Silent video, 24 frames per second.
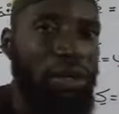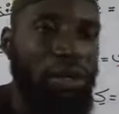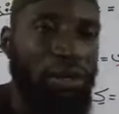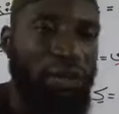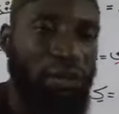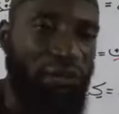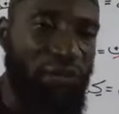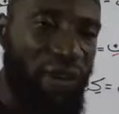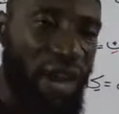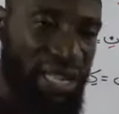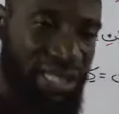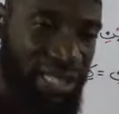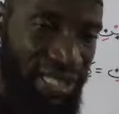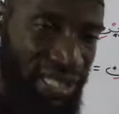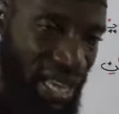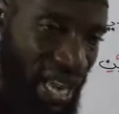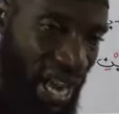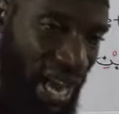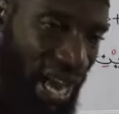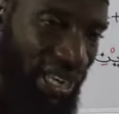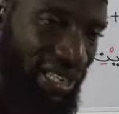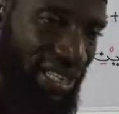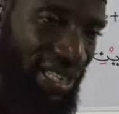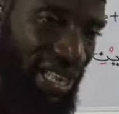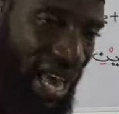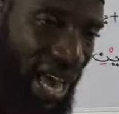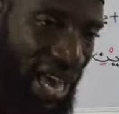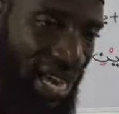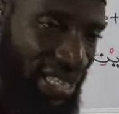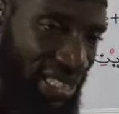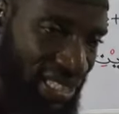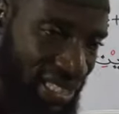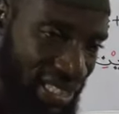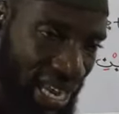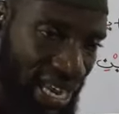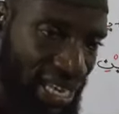Fatha-like
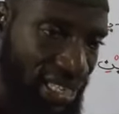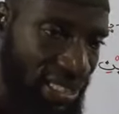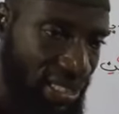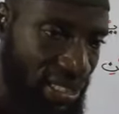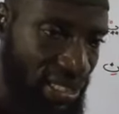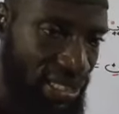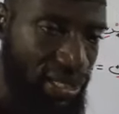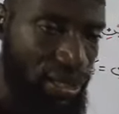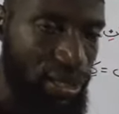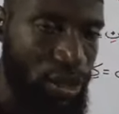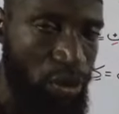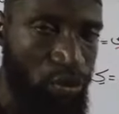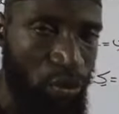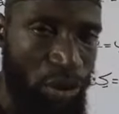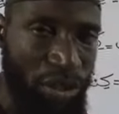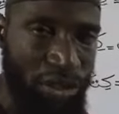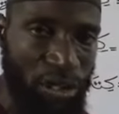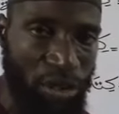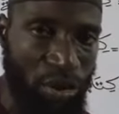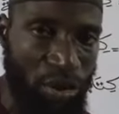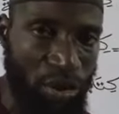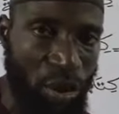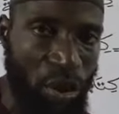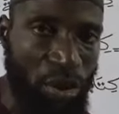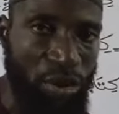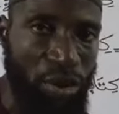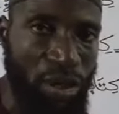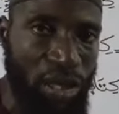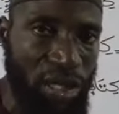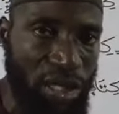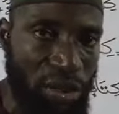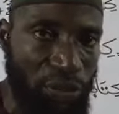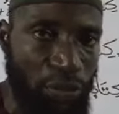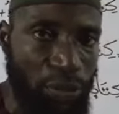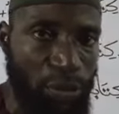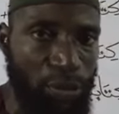signs is what is called
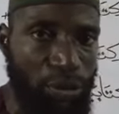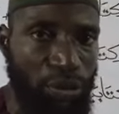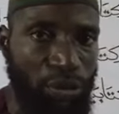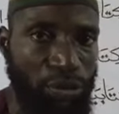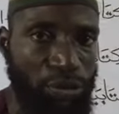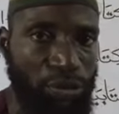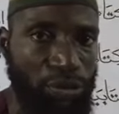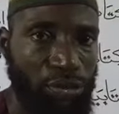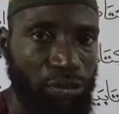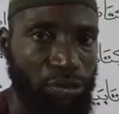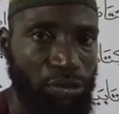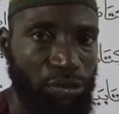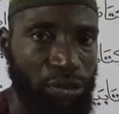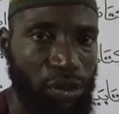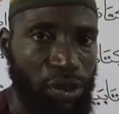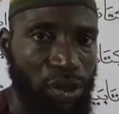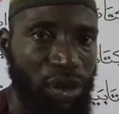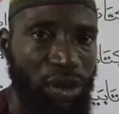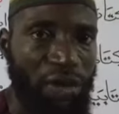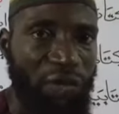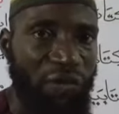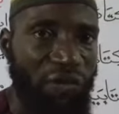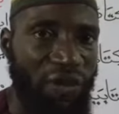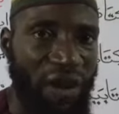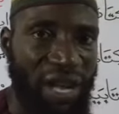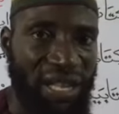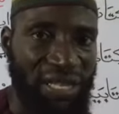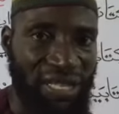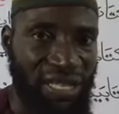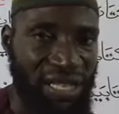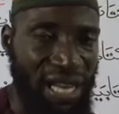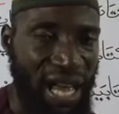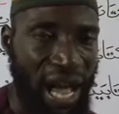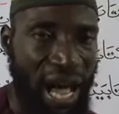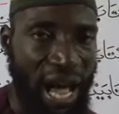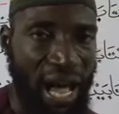nasbu.
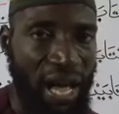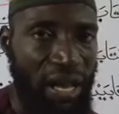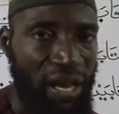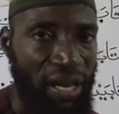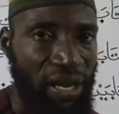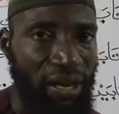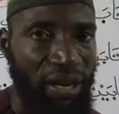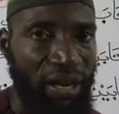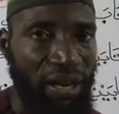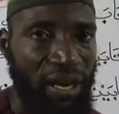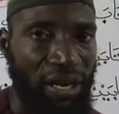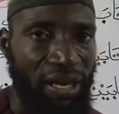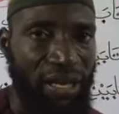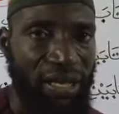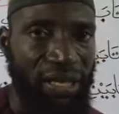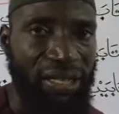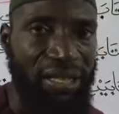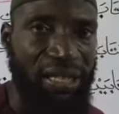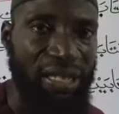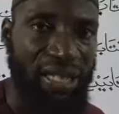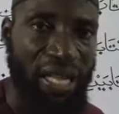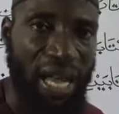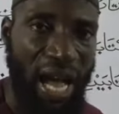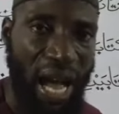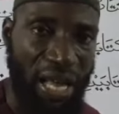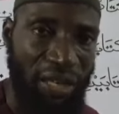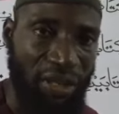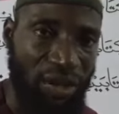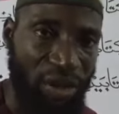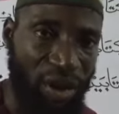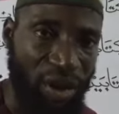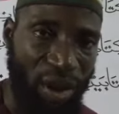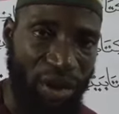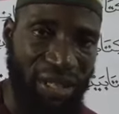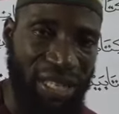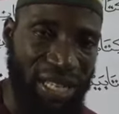Fatha, and
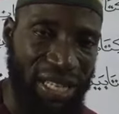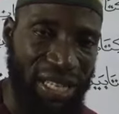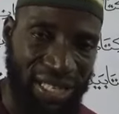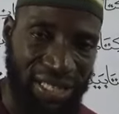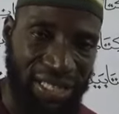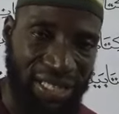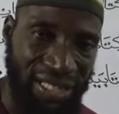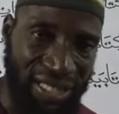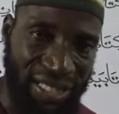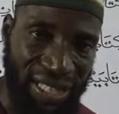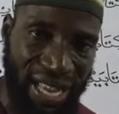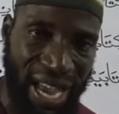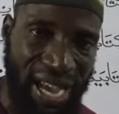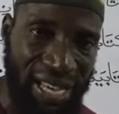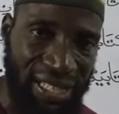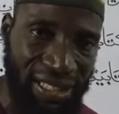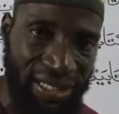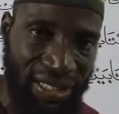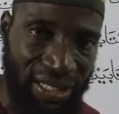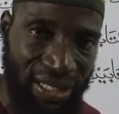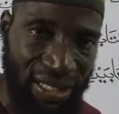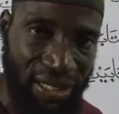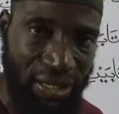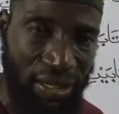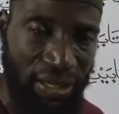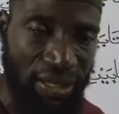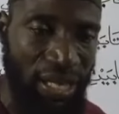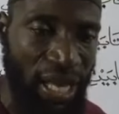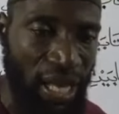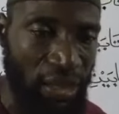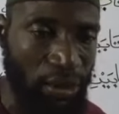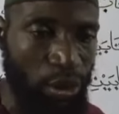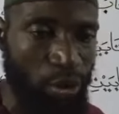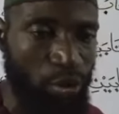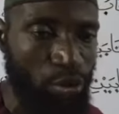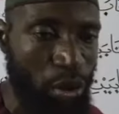all its signs,
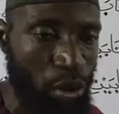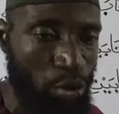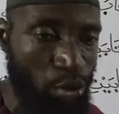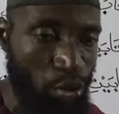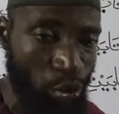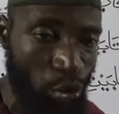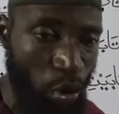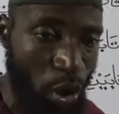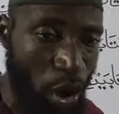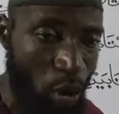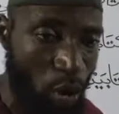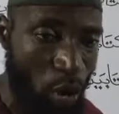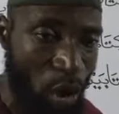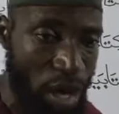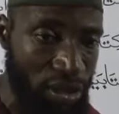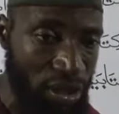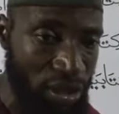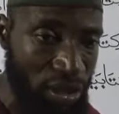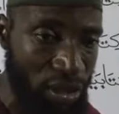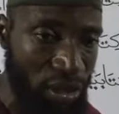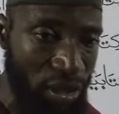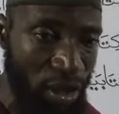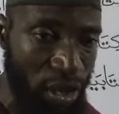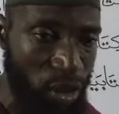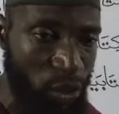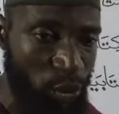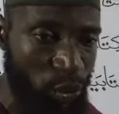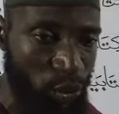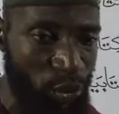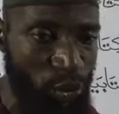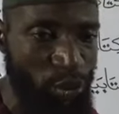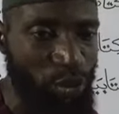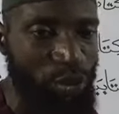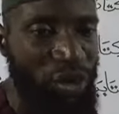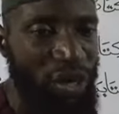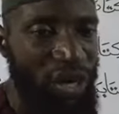that is what we call what?
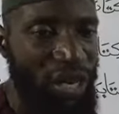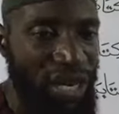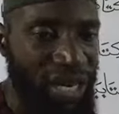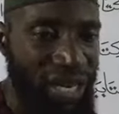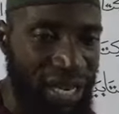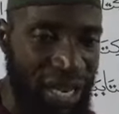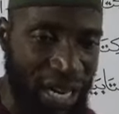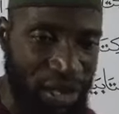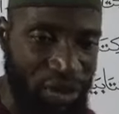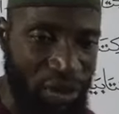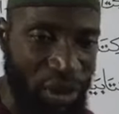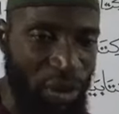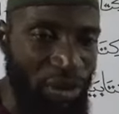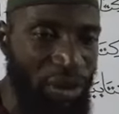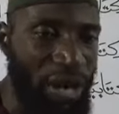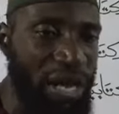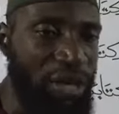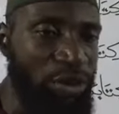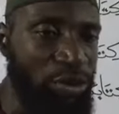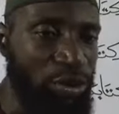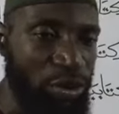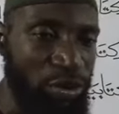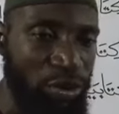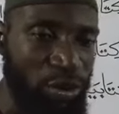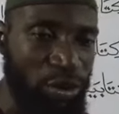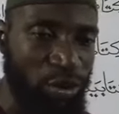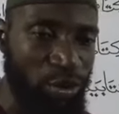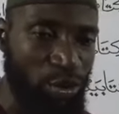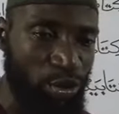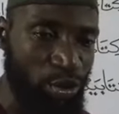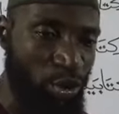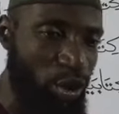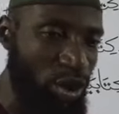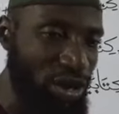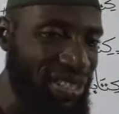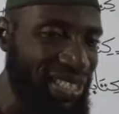Nasbu. Gradually, we are introduced
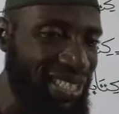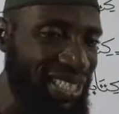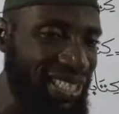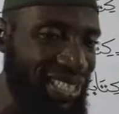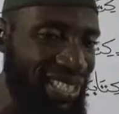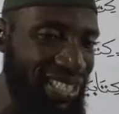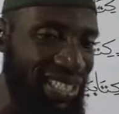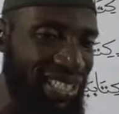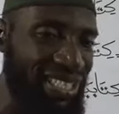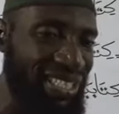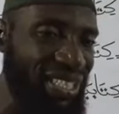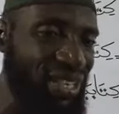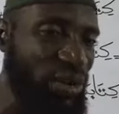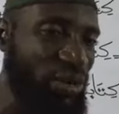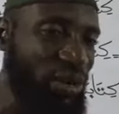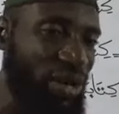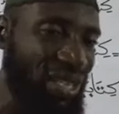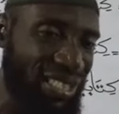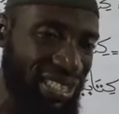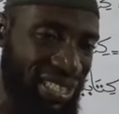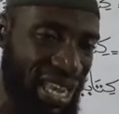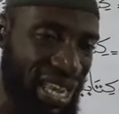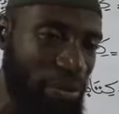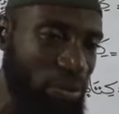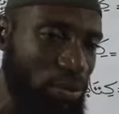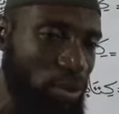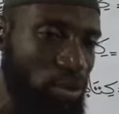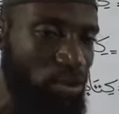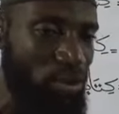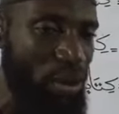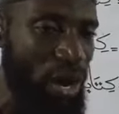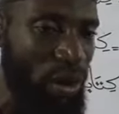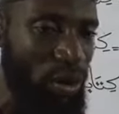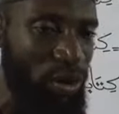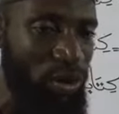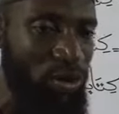to all this, the terms we
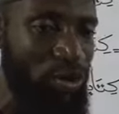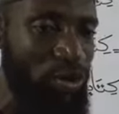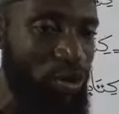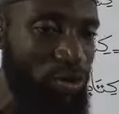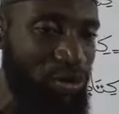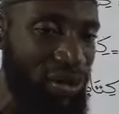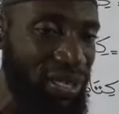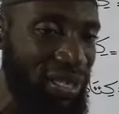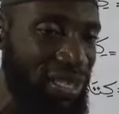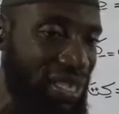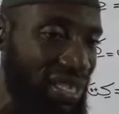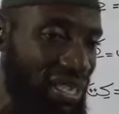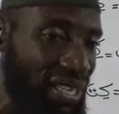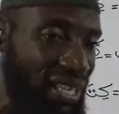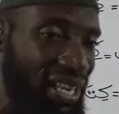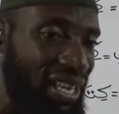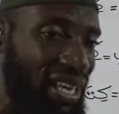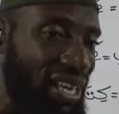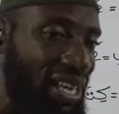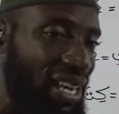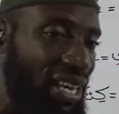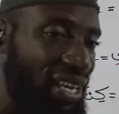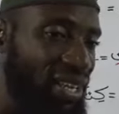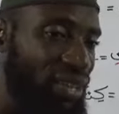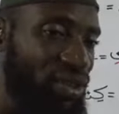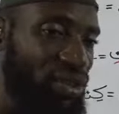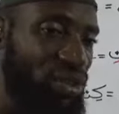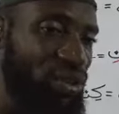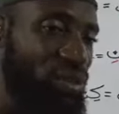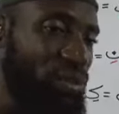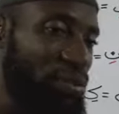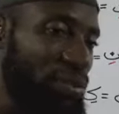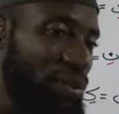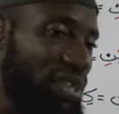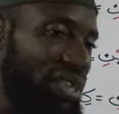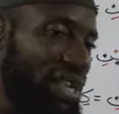are going to be, you will
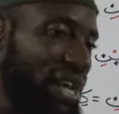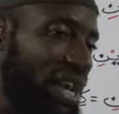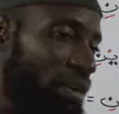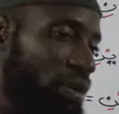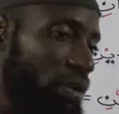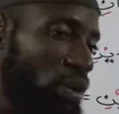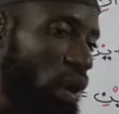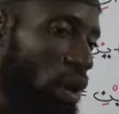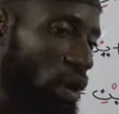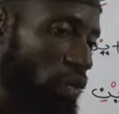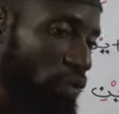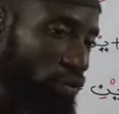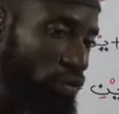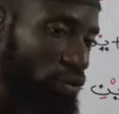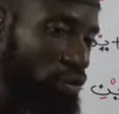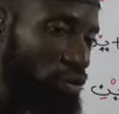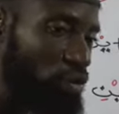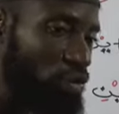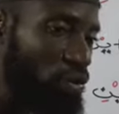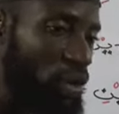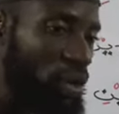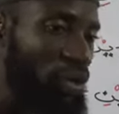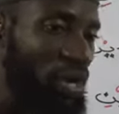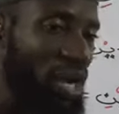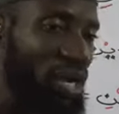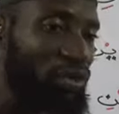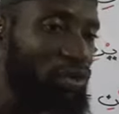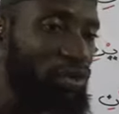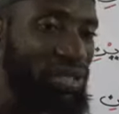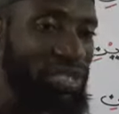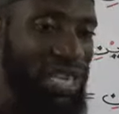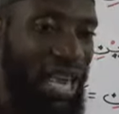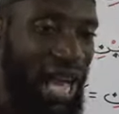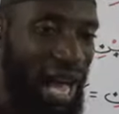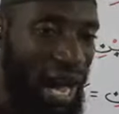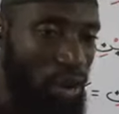be hearing often when you are
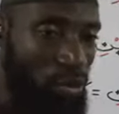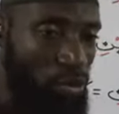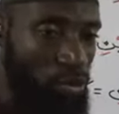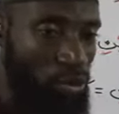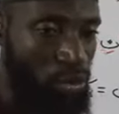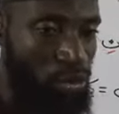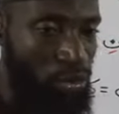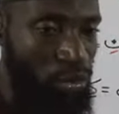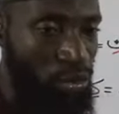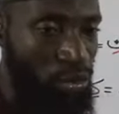doing Nahw.